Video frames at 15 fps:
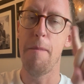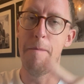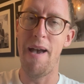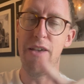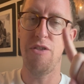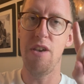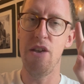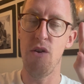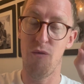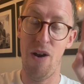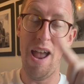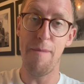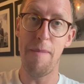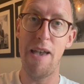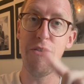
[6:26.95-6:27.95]
message,
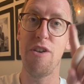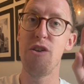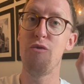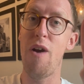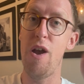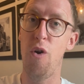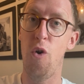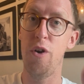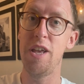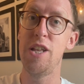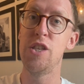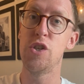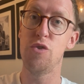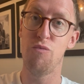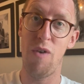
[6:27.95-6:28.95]
right message, right
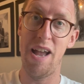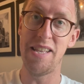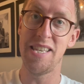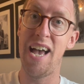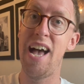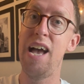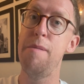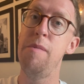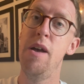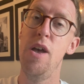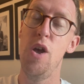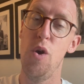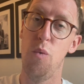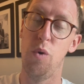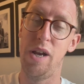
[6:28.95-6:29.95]
audience, right time,
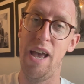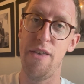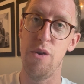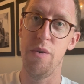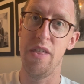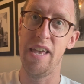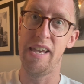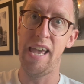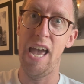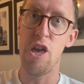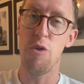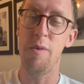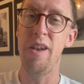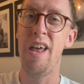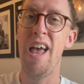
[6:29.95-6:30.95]
will get you the
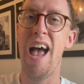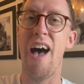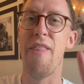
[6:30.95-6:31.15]
engagement.